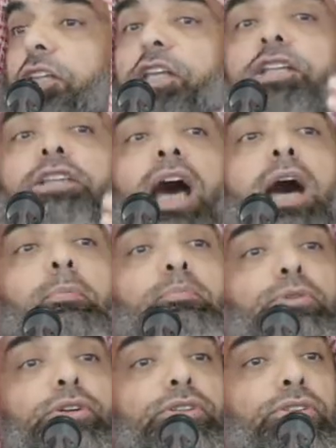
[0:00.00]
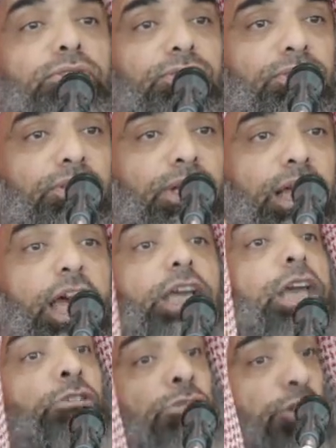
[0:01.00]
did not put a
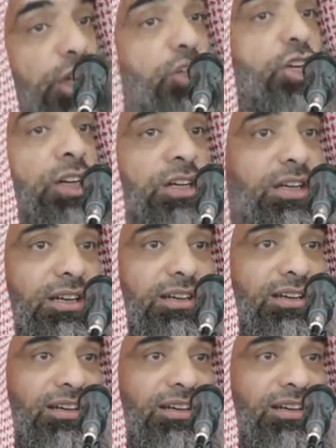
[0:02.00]
condition